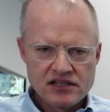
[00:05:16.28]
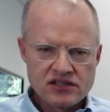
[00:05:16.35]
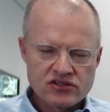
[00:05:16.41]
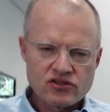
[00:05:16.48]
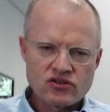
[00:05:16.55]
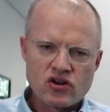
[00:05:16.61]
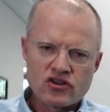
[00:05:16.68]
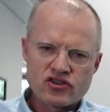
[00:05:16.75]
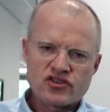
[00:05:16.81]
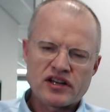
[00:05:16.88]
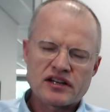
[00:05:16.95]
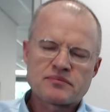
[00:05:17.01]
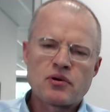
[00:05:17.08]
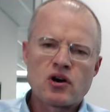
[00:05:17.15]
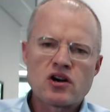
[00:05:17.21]
to
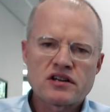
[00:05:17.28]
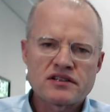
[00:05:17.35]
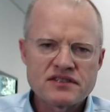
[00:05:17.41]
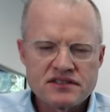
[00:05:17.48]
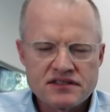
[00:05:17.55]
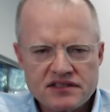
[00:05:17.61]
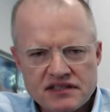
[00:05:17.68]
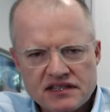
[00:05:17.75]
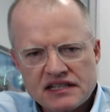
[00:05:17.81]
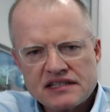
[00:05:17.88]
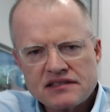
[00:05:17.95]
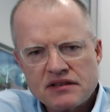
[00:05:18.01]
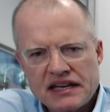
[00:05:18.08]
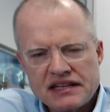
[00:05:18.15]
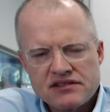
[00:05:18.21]
contract Parkinson's
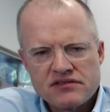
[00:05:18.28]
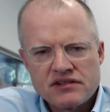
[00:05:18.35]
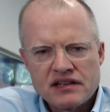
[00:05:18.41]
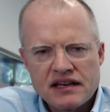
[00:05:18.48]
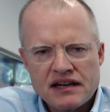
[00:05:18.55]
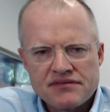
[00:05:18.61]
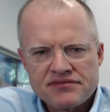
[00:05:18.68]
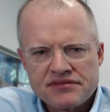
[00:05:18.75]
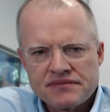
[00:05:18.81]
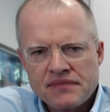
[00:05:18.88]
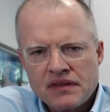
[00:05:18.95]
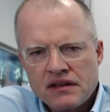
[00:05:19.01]
disease later in life.